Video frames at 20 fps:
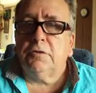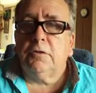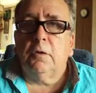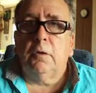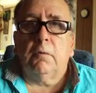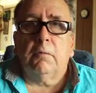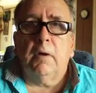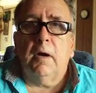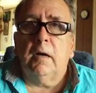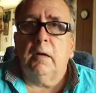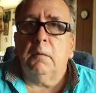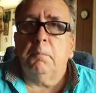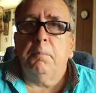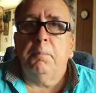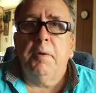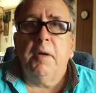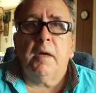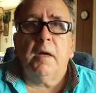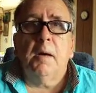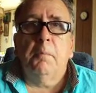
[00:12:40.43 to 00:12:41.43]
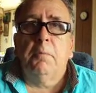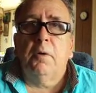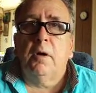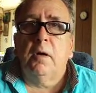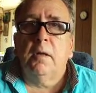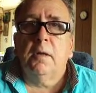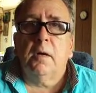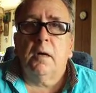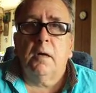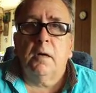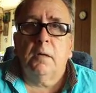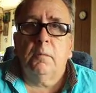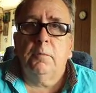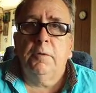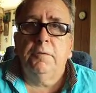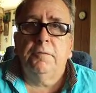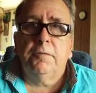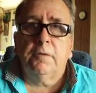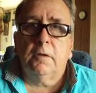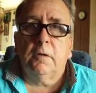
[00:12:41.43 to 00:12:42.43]
and just go around and pick up all the
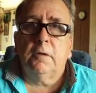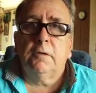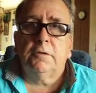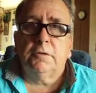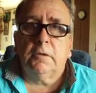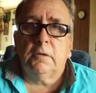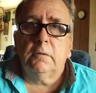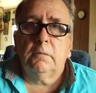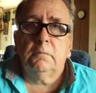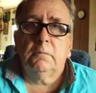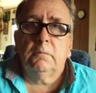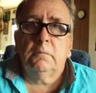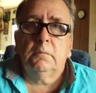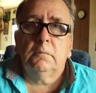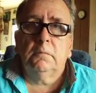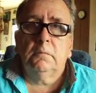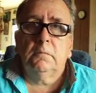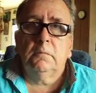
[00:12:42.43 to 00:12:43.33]
hardwood furniture,